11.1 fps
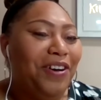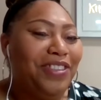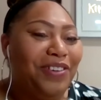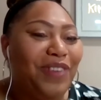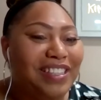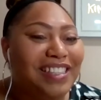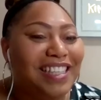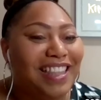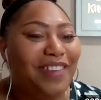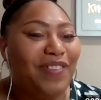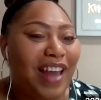you know the
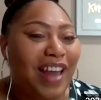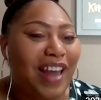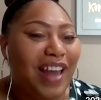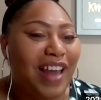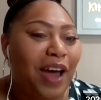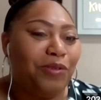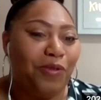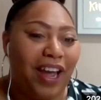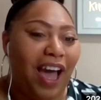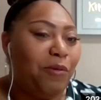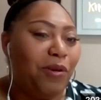events that they even had were
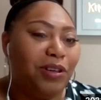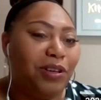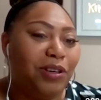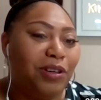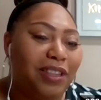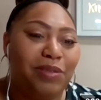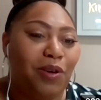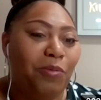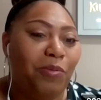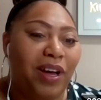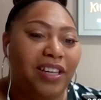great i worked with
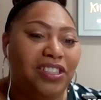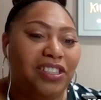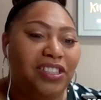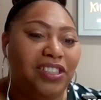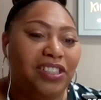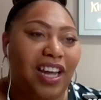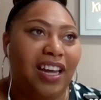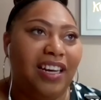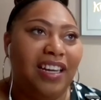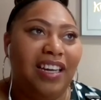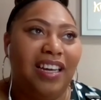them so much
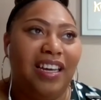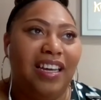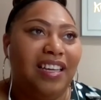and